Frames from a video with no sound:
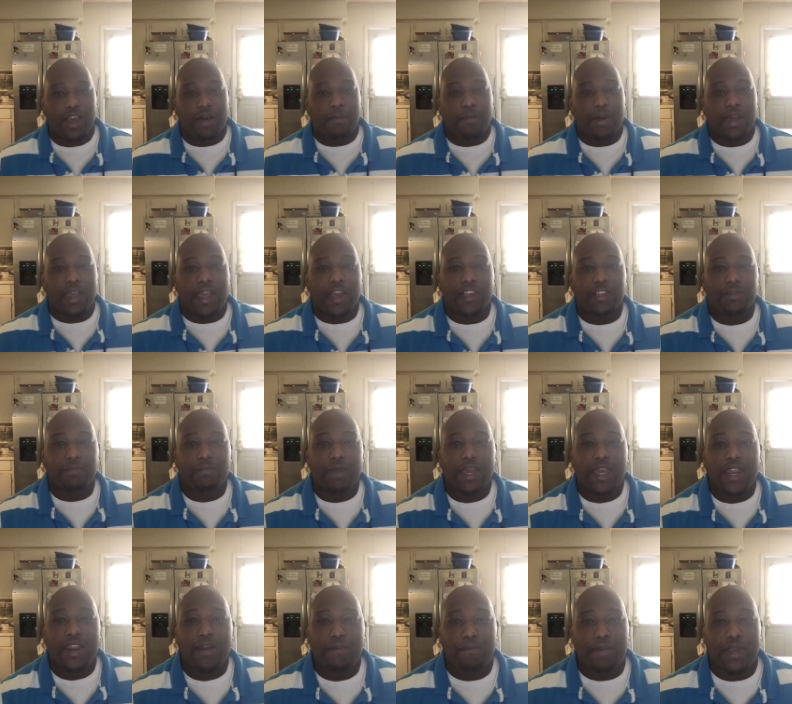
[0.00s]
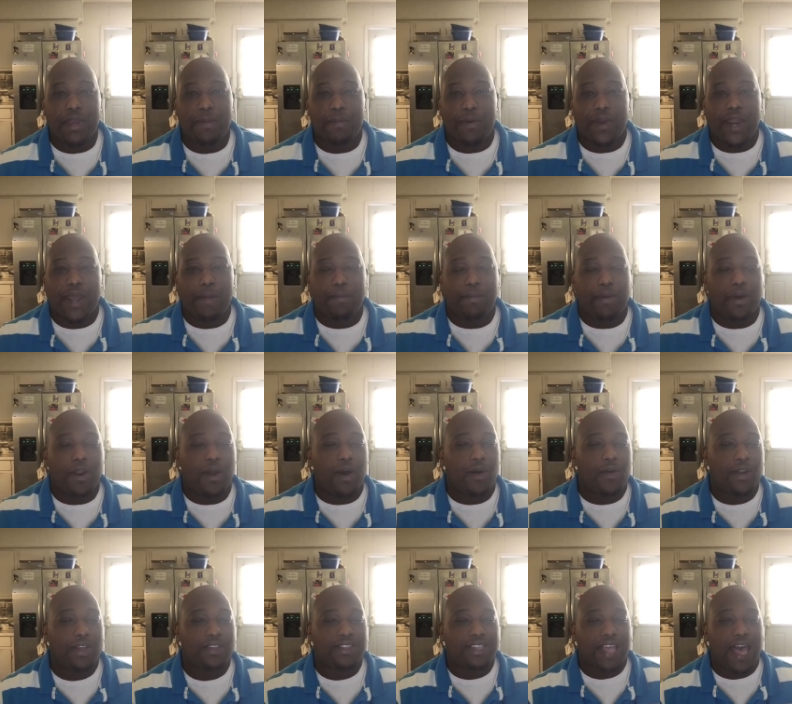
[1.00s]
because many people they put
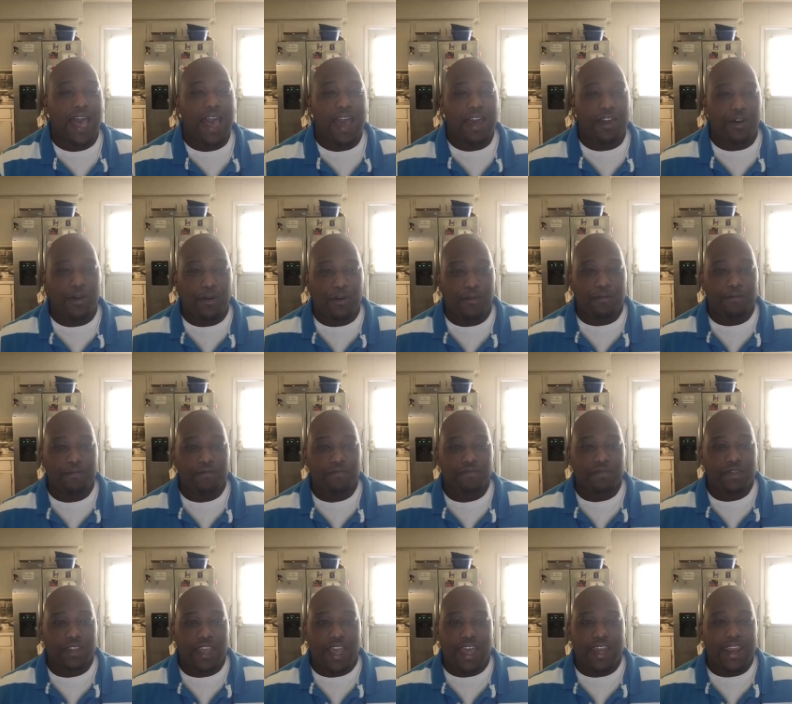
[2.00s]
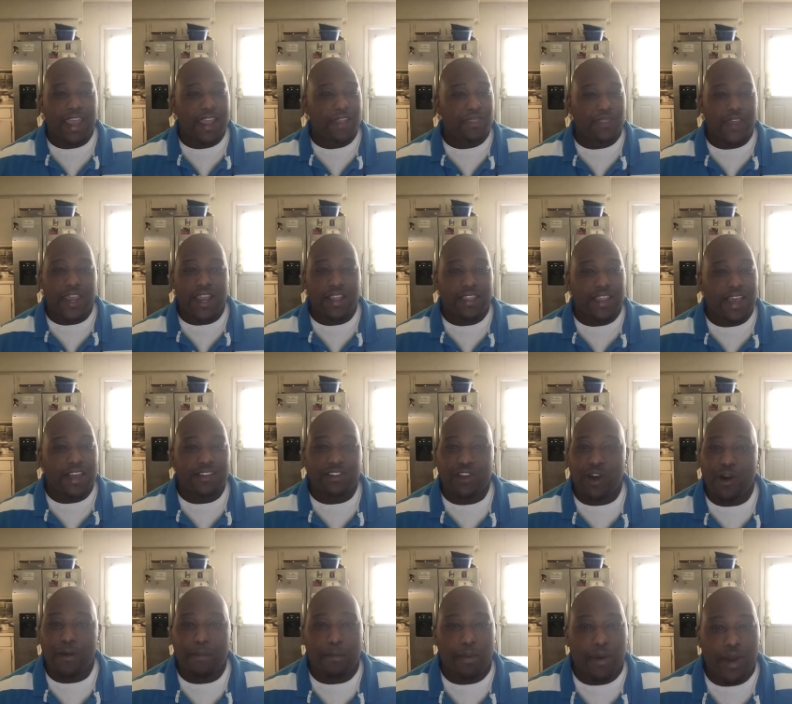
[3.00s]
on a title and they think that's
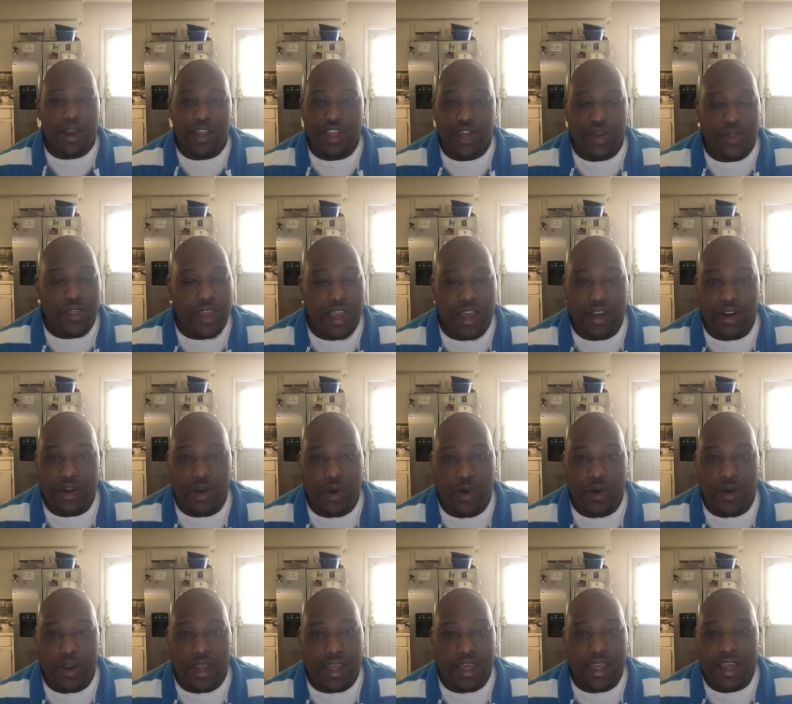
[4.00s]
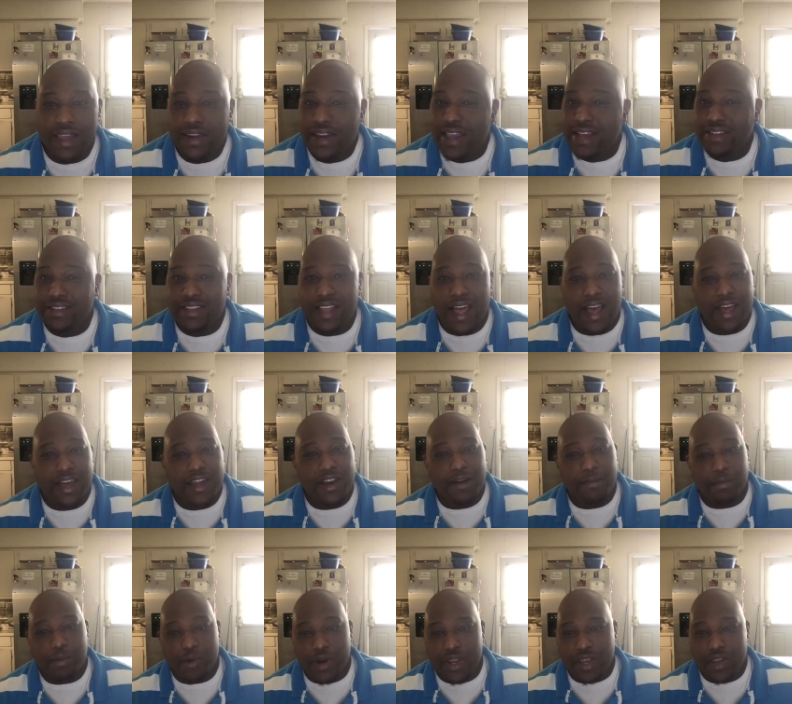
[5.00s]
going to bring you the anointing. That's not going to
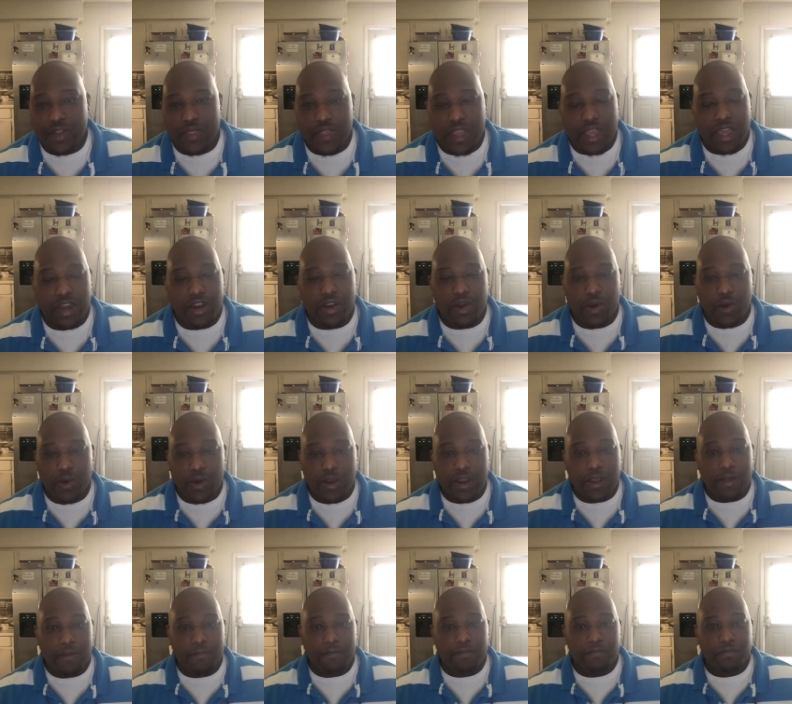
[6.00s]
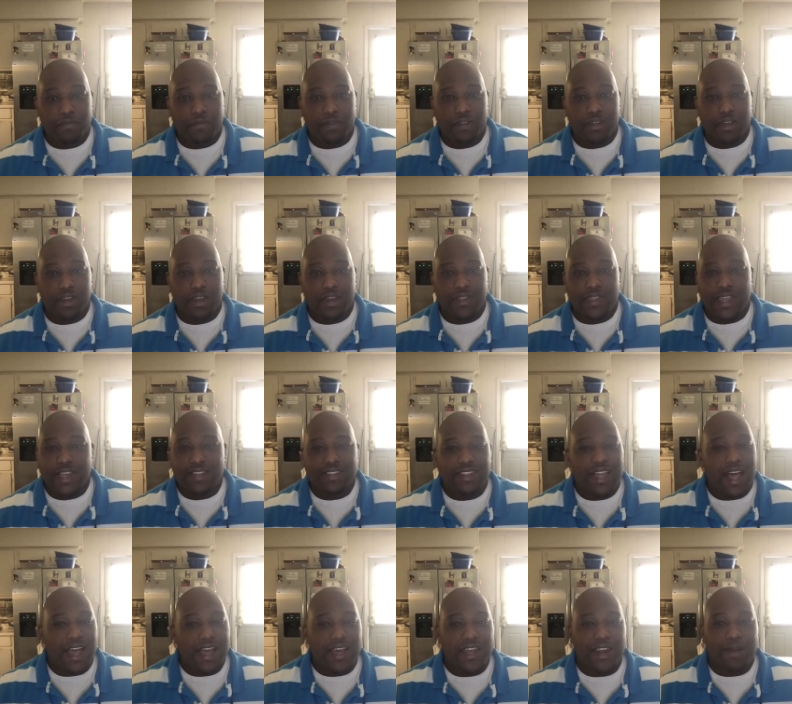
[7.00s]
bring you the anointing. That's
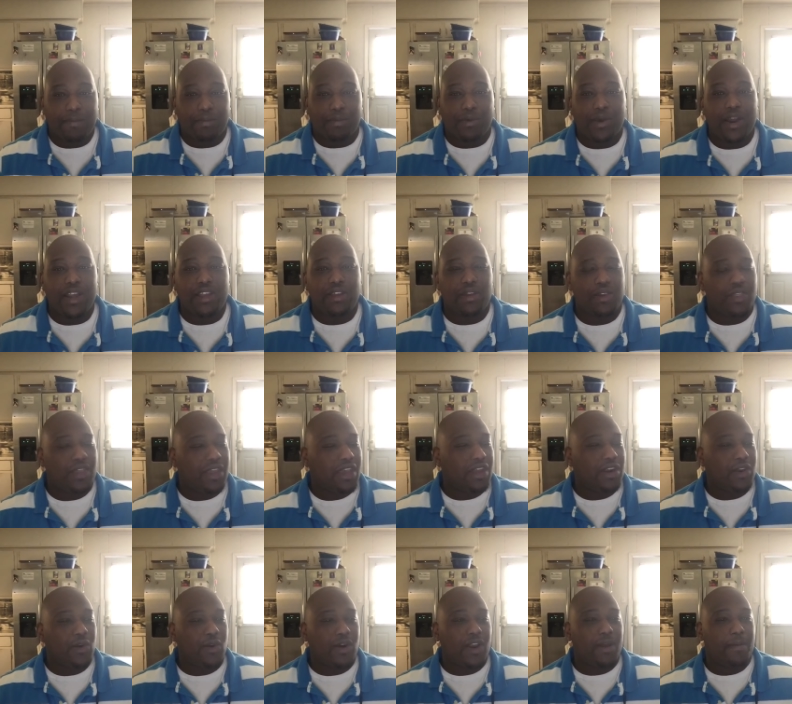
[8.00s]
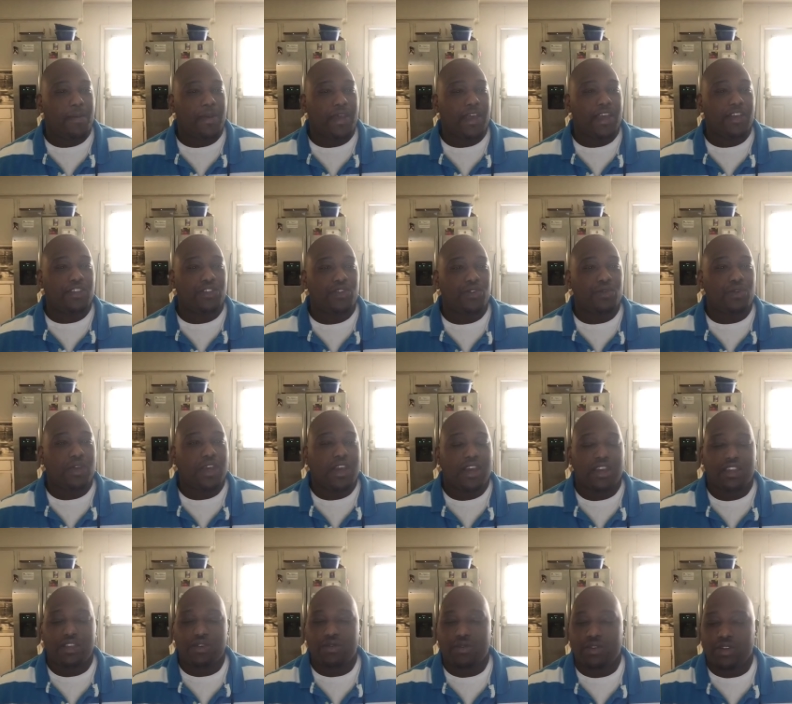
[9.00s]
not going to bring you the anointing because you
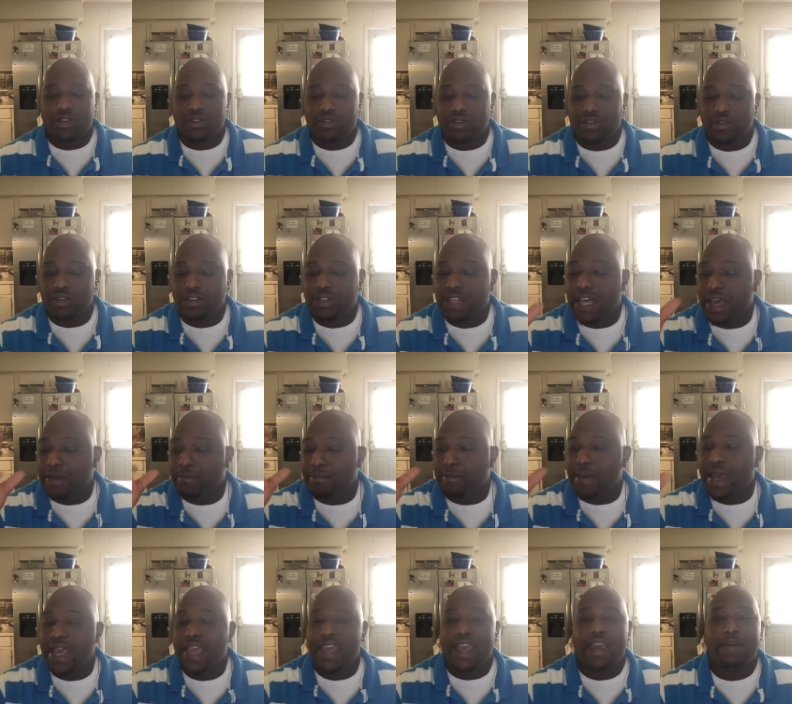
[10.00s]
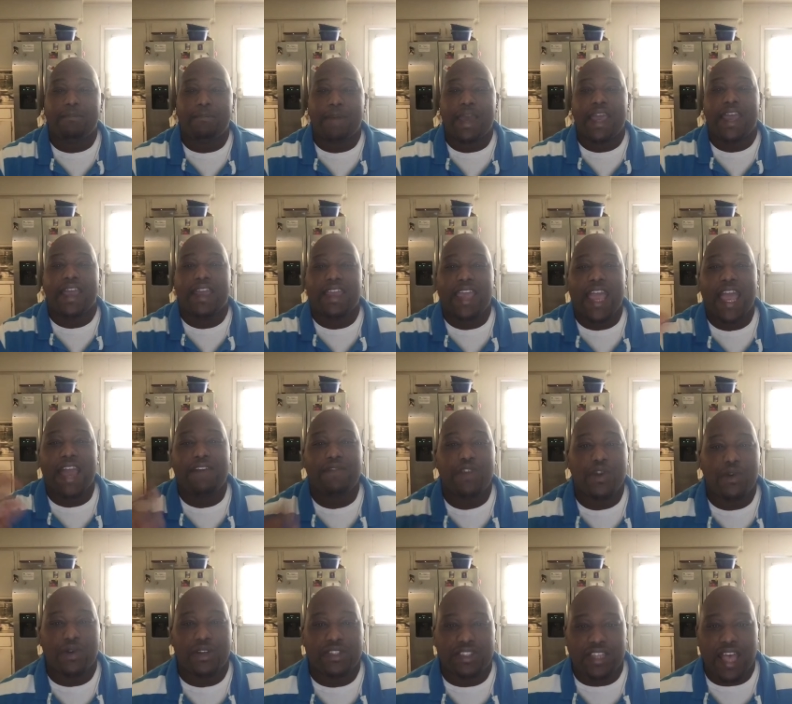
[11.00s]
you you you let man man gave
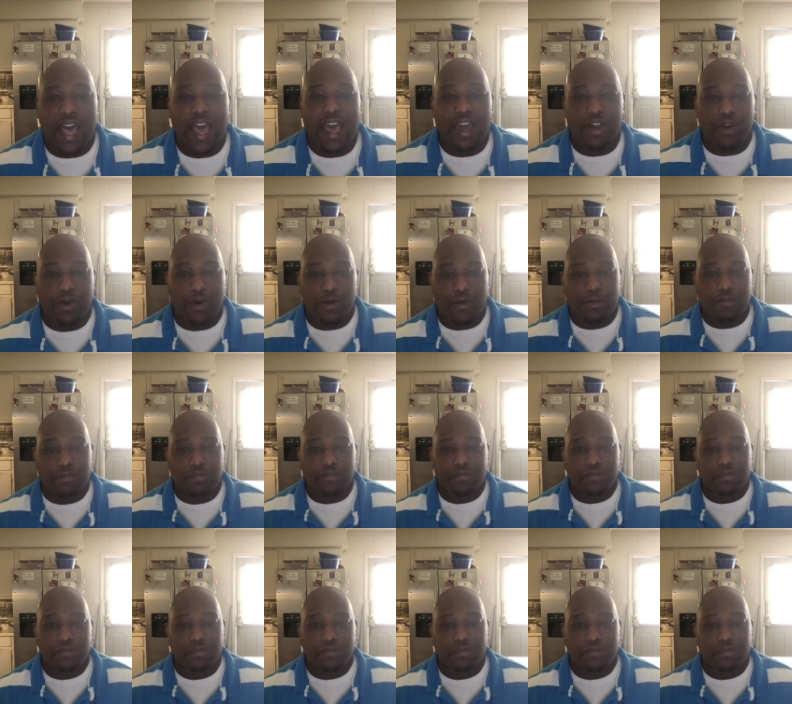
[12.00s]
you a title